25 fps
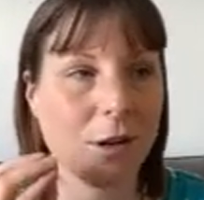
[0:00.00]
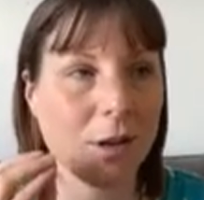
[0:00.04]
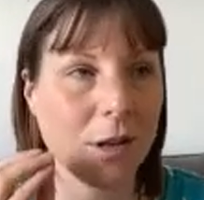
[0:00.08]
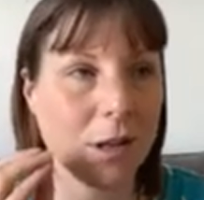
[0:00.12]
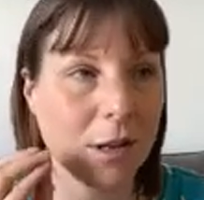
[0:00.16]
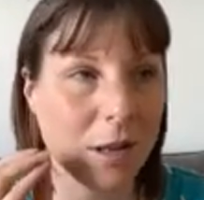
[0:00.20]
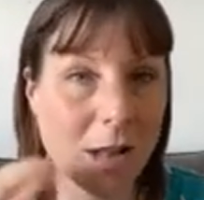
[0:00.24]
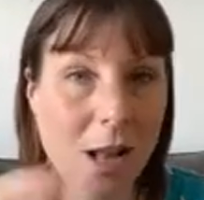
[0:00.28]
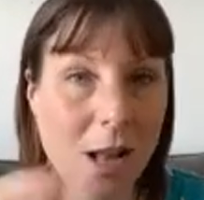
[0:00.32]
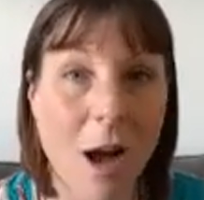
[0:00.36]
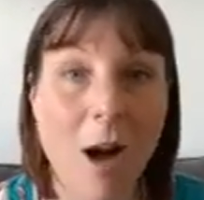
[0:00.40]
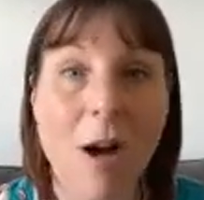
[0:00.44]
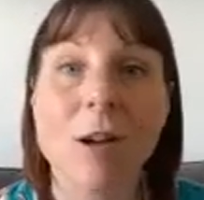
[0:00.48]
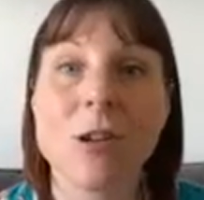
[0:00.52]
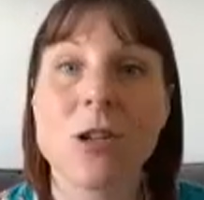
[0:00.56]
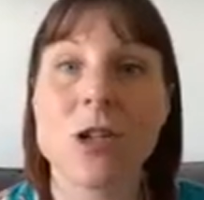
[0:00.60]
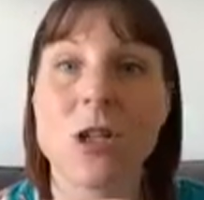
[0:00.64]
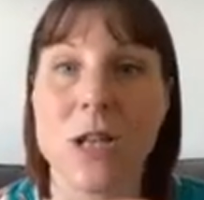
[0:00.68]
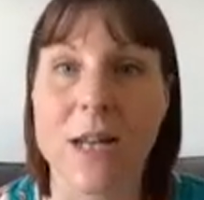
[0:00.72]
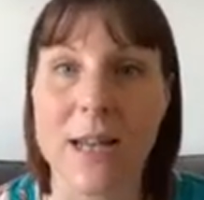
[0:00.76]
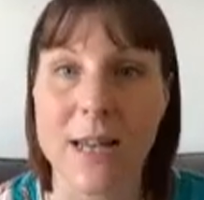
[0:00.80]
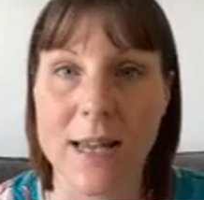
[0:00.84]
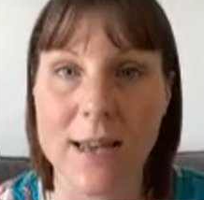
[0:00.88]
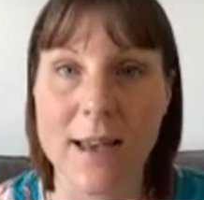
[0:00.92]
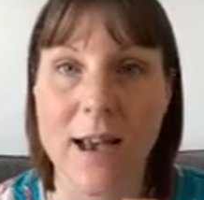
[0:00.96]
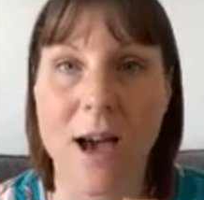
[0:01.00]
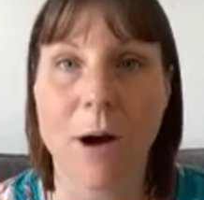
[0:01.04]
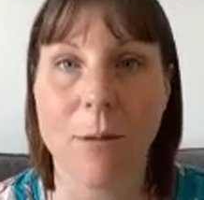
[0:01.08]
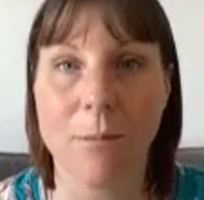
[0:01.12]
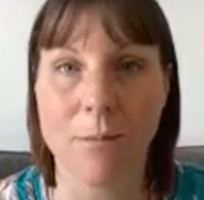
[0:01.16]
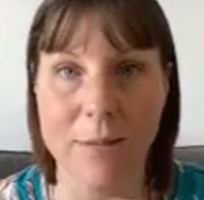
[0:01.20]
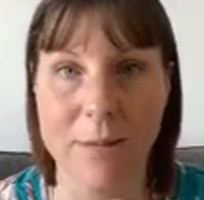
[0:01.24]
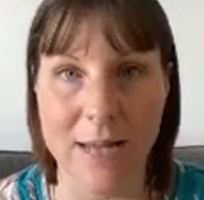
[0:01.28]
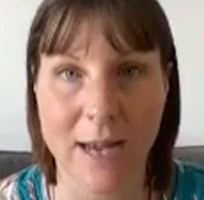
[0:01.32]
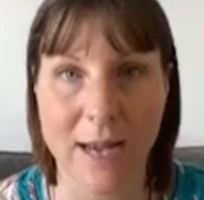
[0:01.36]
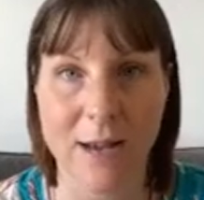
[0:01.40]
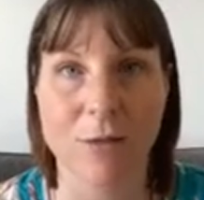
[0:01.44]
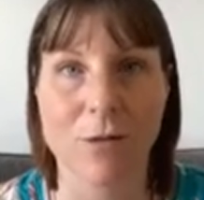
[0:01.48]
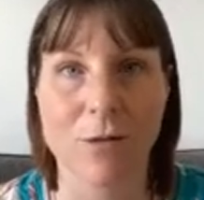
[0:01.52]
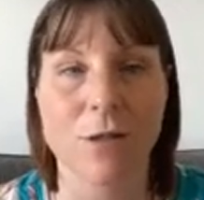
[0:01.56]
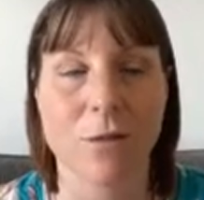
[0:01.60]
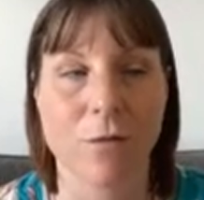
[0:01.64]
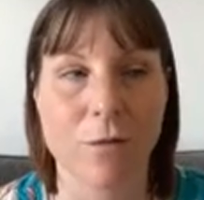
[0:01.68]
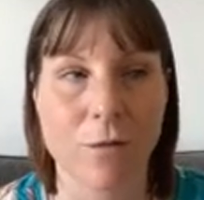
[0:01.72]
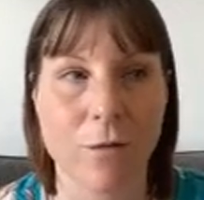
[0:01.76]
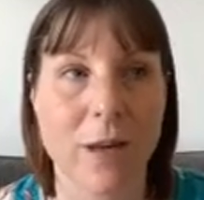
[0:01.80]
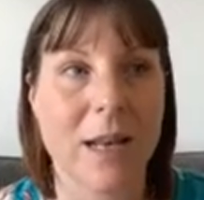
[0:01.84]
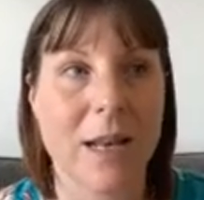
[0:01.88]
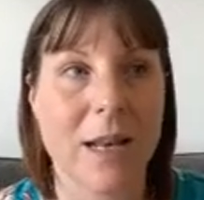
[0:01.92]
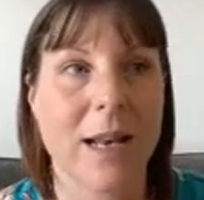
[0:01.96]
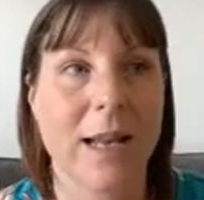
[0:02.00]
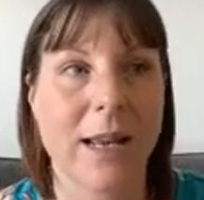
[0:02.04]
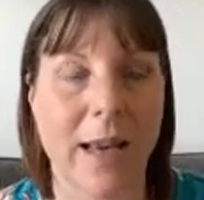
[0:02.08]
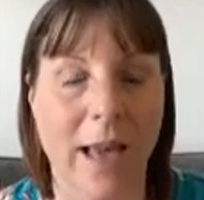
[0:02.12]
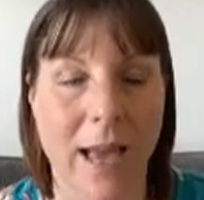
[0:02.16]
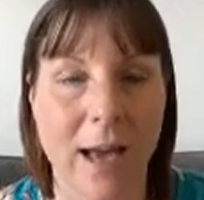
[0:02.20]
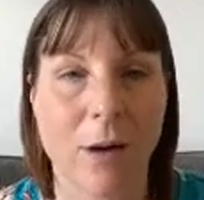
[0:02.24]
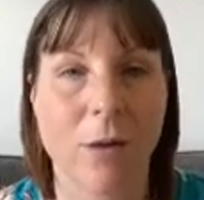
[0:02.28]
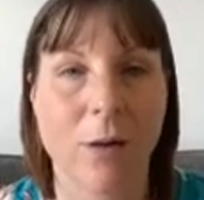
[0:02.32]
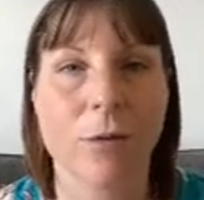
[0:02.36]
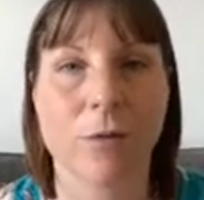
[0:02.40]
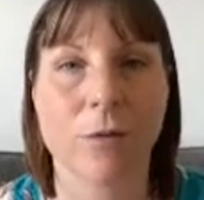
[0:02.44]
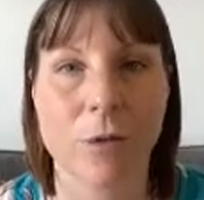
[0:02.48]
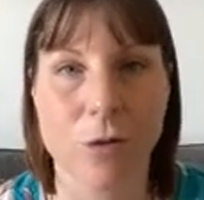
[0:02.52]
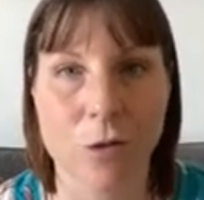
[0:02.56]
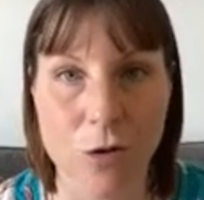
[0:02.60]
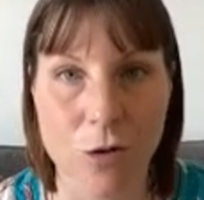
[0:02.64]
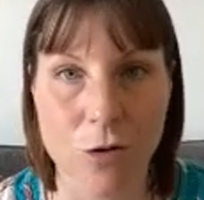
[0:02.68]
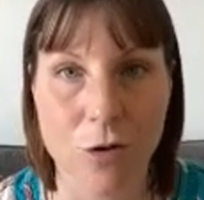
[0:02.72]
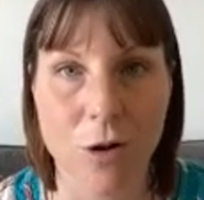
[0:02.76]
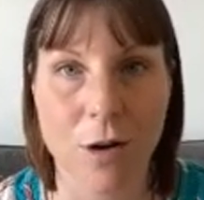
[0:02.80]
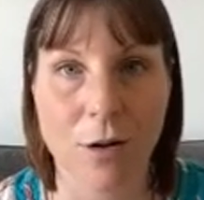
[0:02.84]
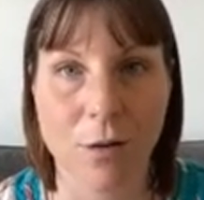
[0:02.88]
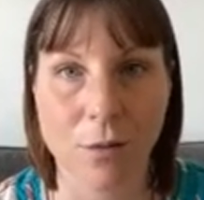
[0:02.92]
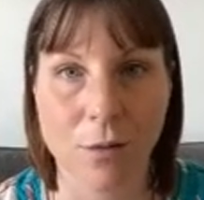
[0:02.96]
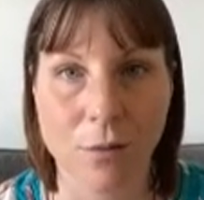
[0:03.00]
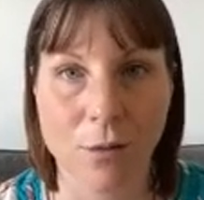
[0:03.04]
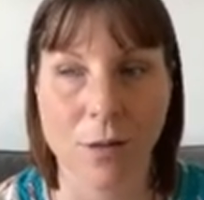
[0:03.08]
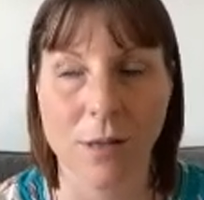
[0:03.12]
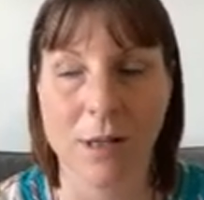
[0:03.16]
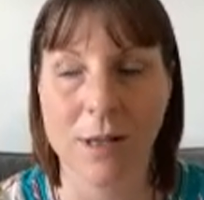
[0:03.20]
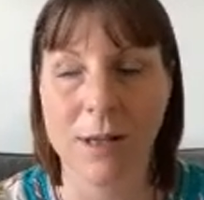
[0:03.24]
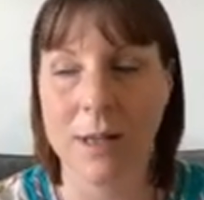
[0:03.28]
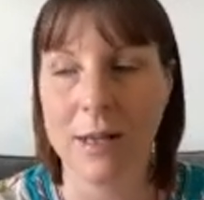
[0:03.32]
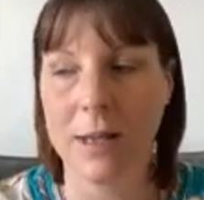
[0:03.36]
largely come down to feeling out of control.